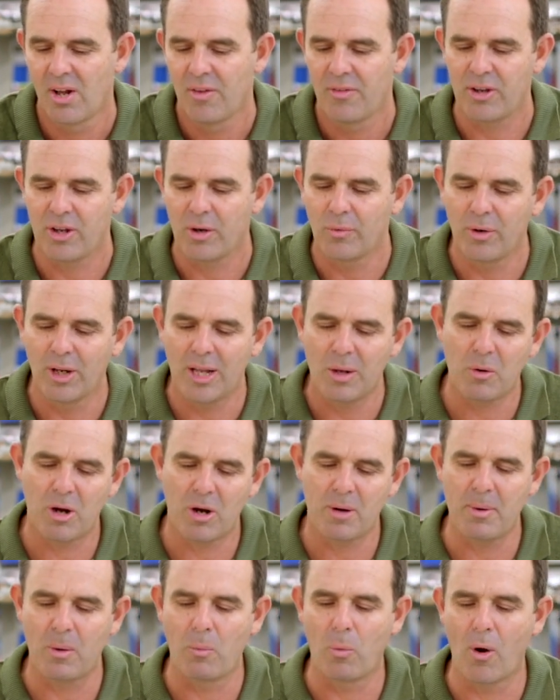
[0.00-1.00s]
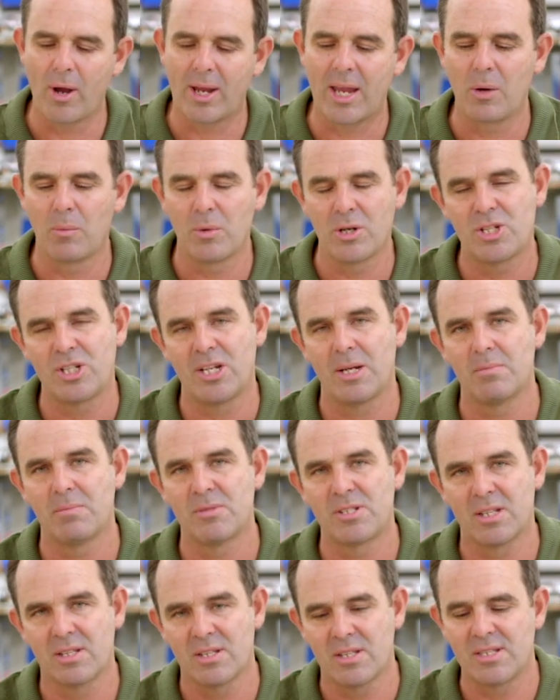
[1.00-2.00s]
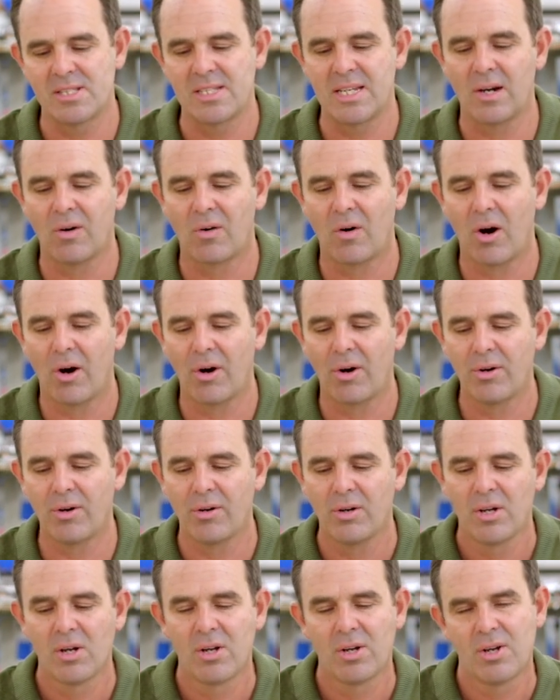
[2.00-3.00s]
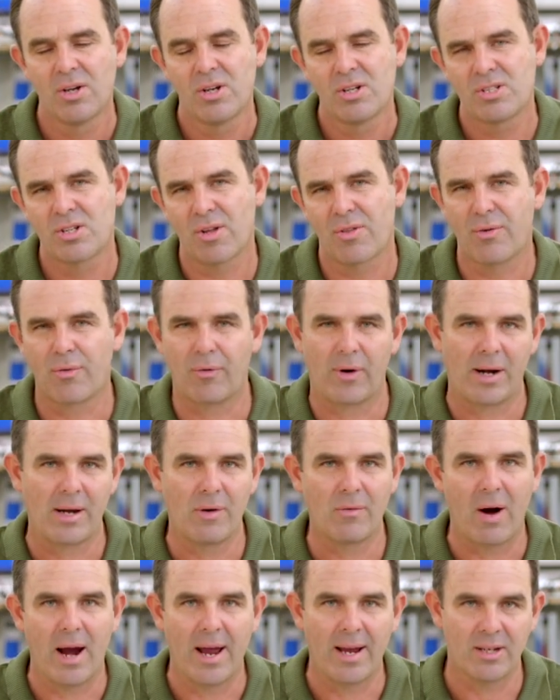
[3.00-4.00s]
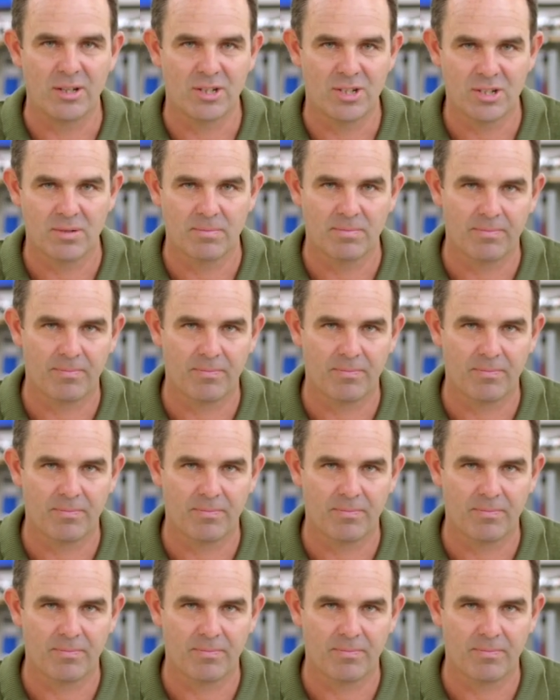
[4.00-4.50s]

that you really want to be working with shims in the 0 to 3 range.